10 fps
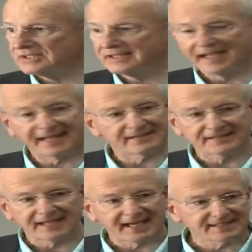You
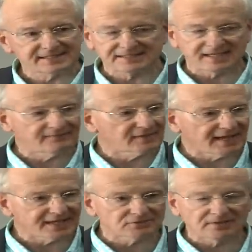can't just have a
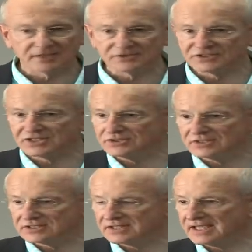gastroenterologist send
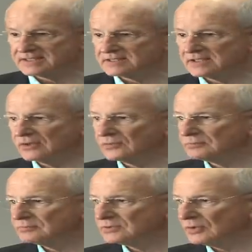you this case and say, go
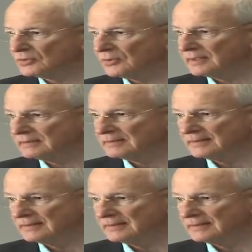do it.